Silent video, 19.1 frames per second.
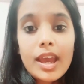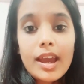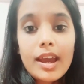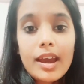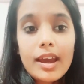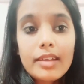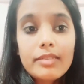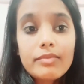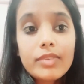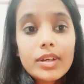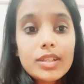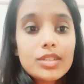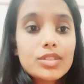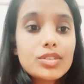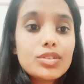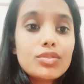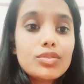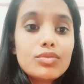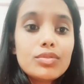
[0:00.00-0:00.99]
And
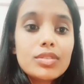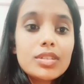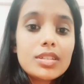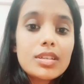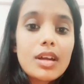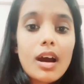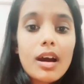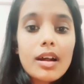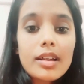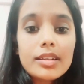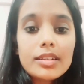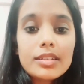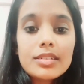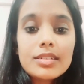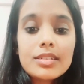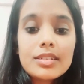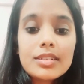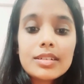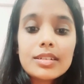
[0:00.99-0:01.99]
once you
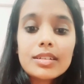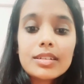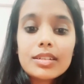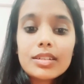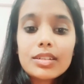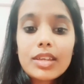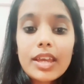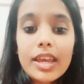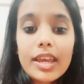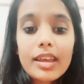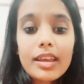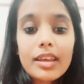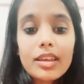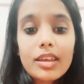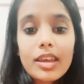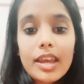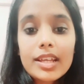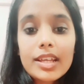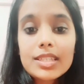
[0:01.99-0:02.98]
start
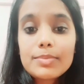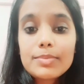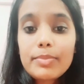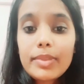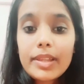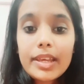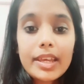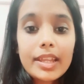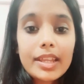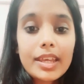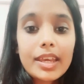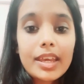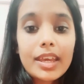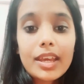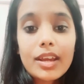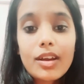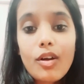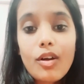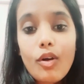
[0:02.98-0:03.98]

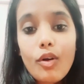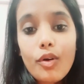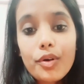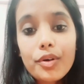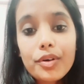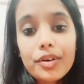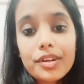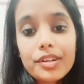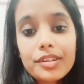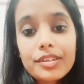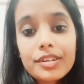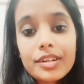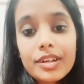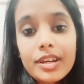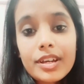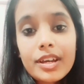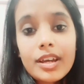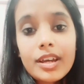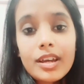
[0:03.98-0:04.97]
explaining, or
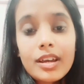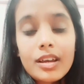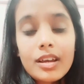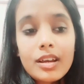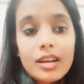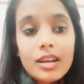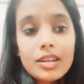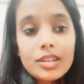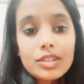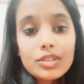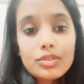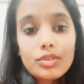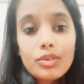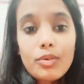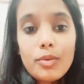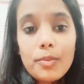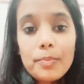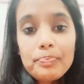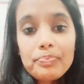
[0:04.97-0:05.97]
you
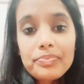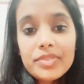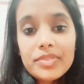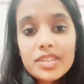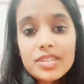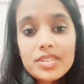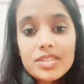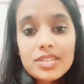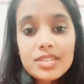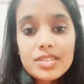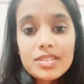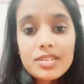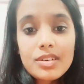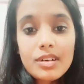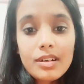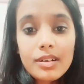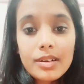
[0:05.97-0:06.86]
know, just